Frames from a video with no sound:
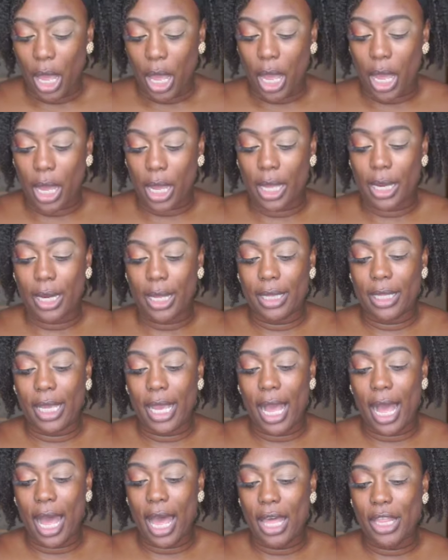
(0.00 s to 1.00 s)
On the
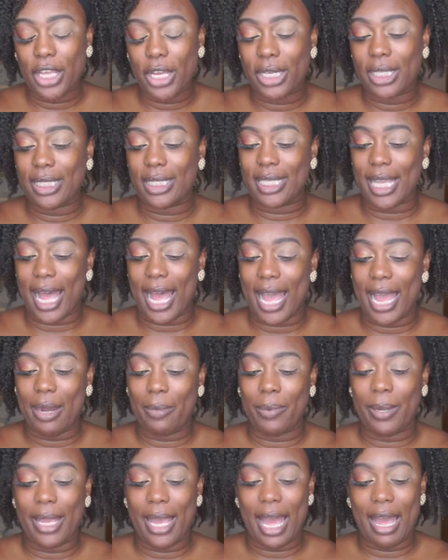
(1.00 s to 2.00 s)
other
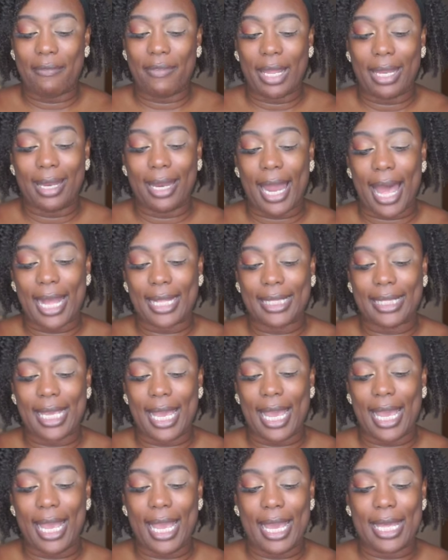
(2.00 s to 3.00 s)
side, we have
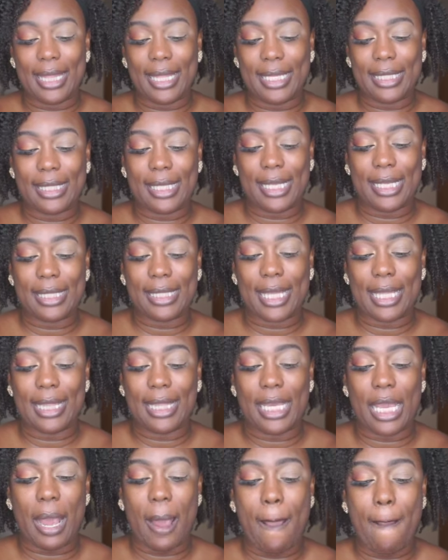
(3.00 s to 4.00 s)
Latte, and this is
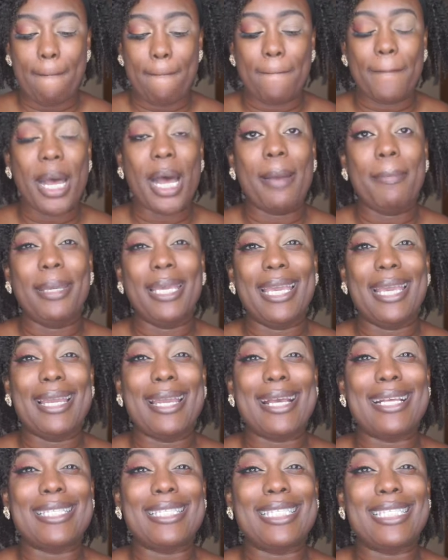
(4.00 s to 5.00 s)
the
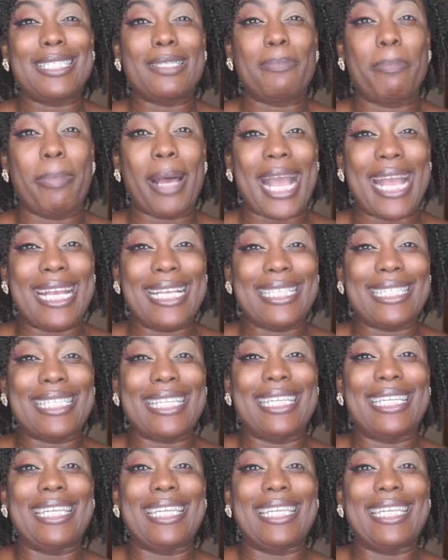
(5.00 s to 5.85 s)
pumpkin spice